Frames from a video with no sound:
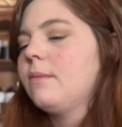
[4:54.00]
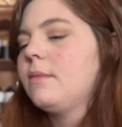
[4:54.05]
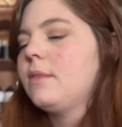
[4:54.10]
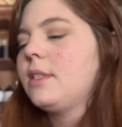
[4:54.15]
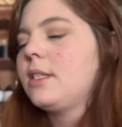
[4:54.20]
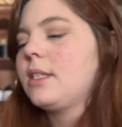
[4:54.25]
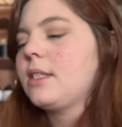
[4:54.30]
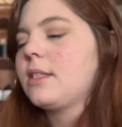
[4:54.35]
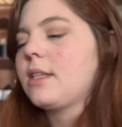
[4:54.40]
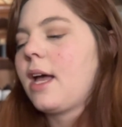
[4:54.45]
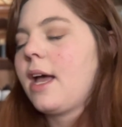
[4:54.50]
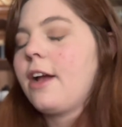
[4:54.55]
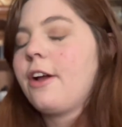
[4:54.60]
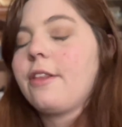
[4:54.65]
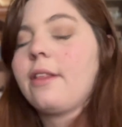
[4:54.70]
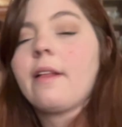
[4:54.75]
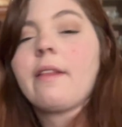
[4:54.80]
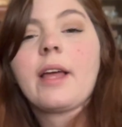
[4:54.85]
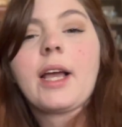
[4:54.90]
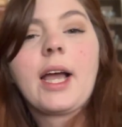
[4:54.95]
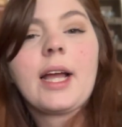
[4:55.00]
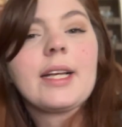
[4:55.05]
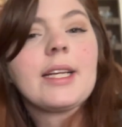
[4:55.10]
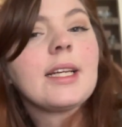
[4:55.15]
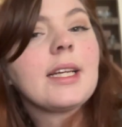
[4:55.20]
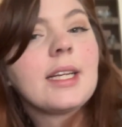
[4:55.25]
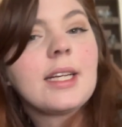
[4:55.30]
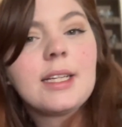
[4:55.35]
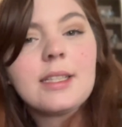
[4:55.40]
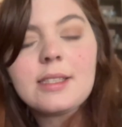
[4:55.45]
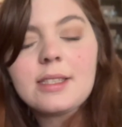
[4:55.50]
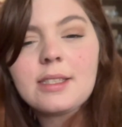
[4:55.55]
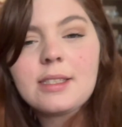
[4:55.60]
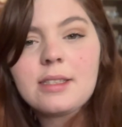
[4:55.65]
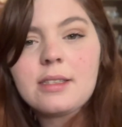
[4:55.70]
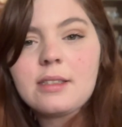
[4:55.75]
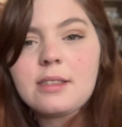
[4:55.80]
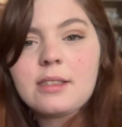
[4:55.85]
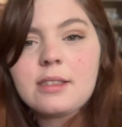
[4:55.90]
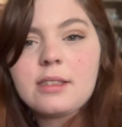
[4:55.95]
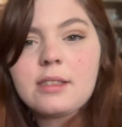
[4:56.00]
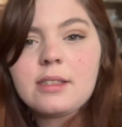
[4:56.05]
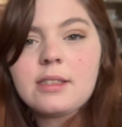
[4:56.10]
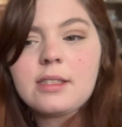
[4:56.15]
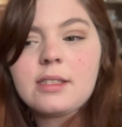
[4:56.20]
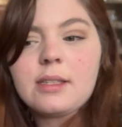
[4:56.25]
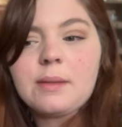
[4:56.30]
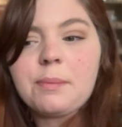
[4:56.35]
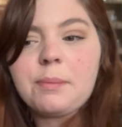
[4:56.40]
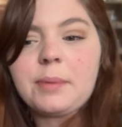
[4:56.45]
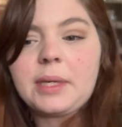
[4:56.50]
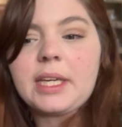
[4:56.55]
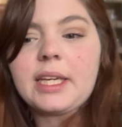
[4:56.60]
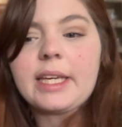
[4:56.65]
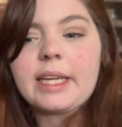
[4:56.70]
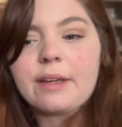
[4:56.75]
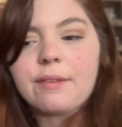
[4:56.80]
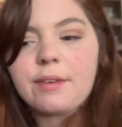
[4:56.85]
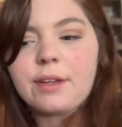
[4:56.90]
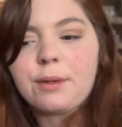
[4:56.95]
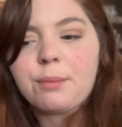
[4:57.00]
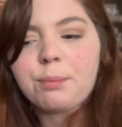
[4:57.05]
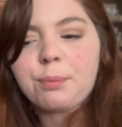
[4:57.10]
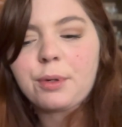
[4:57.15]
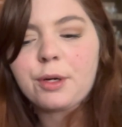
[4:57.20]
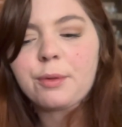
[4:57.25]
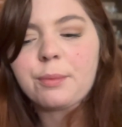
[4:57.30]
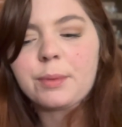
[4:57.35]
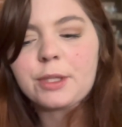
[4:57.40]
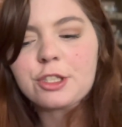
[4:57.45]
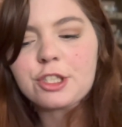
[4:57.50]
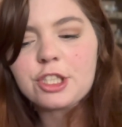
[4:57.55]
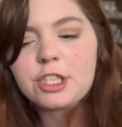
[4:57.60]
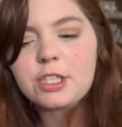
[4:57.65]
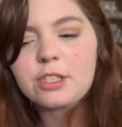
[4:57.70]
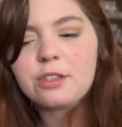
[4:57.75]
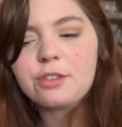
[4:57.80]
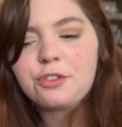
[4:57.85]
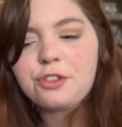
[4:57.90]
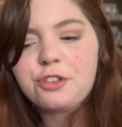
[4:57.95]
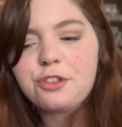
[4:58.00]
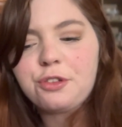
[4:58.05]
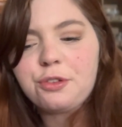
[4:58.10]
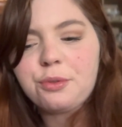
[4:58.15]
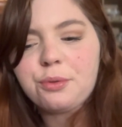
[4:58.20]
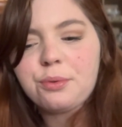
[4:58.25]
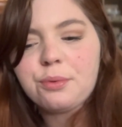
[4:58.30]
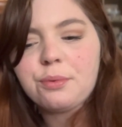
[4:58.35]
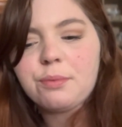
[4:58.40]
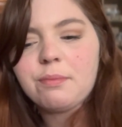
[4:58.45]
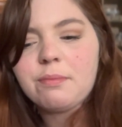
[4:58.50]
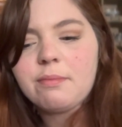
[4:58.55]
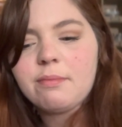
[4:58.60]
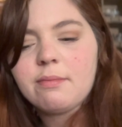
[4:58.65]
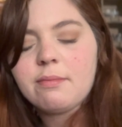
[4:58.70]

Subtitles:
desire that like I need to be given permission to